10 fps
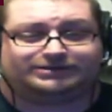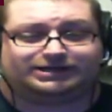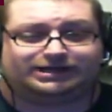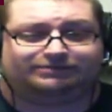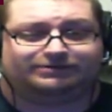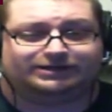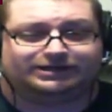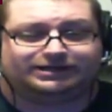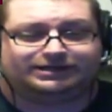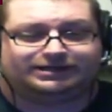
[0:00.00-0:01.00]
time
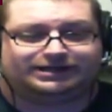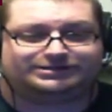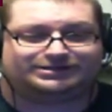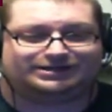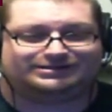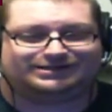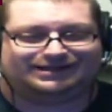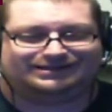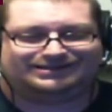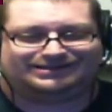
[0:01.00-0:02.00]
he sees
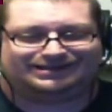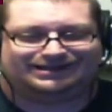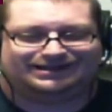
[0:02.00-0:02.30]
this.